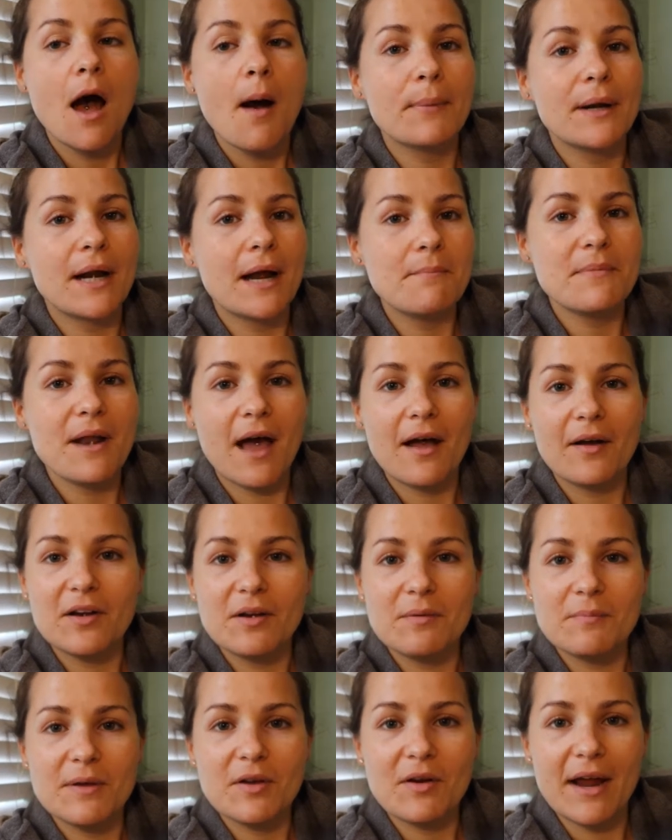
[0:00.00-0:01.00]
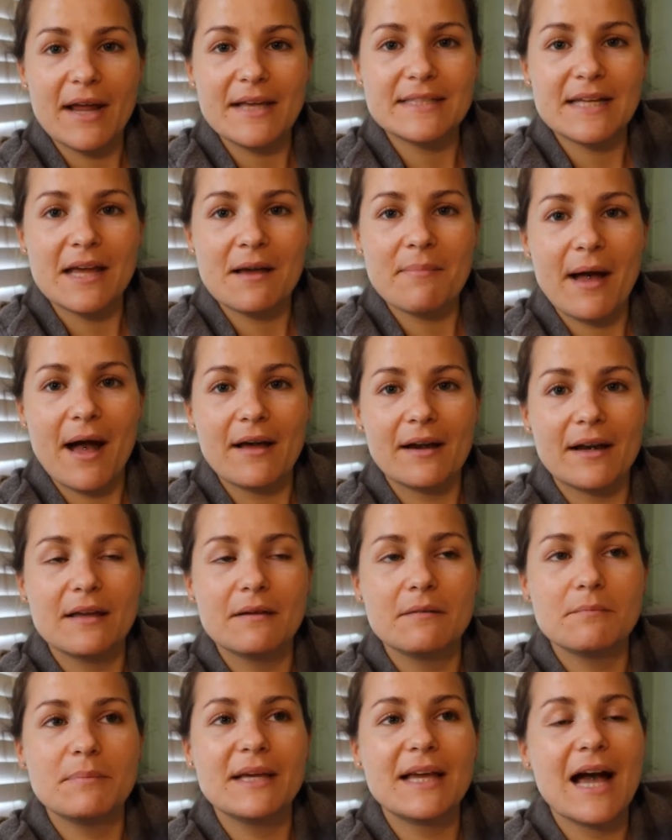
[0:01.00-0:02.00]
but I'm not going to be crazy about
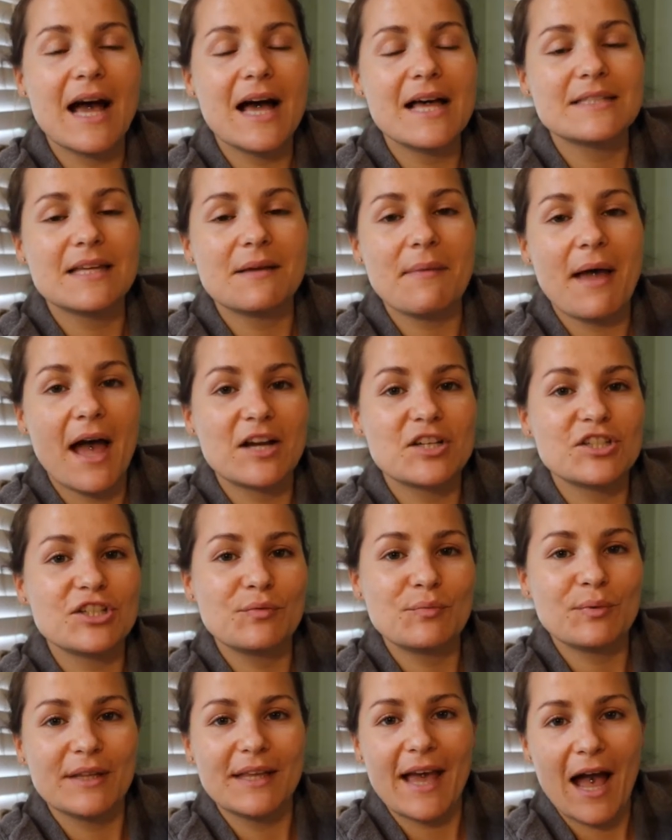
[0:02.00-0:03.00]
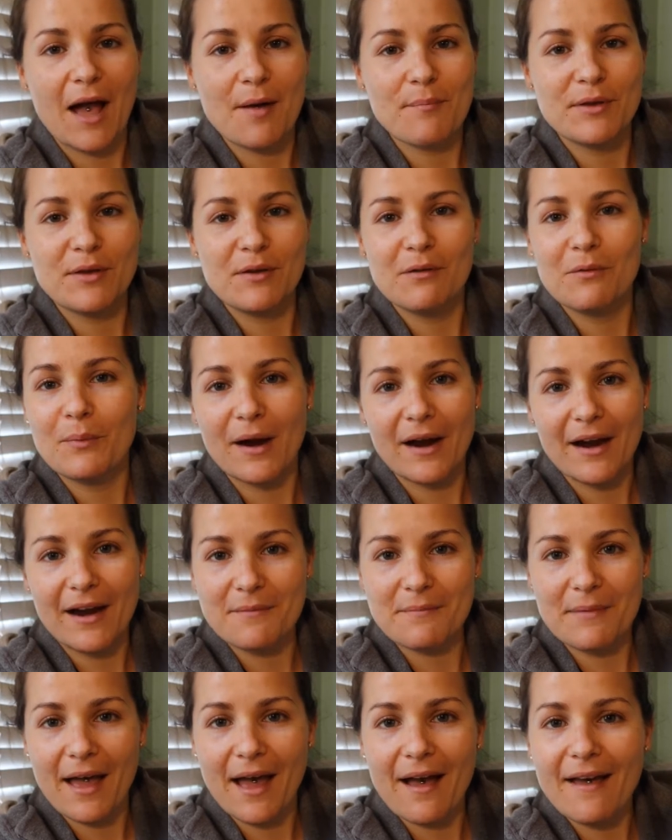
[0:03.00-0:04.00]
it because I'm actually really happy where
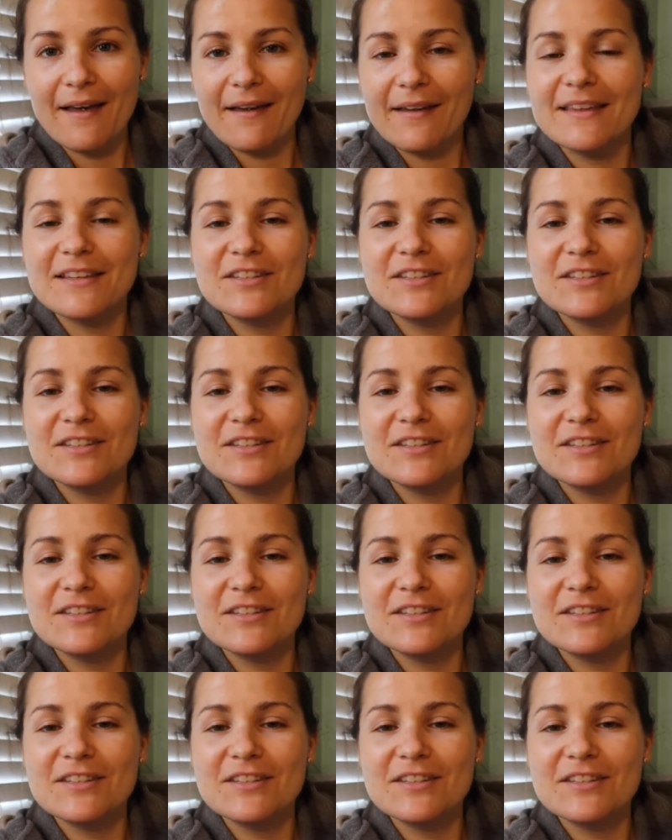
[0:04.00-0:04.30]
I'm at.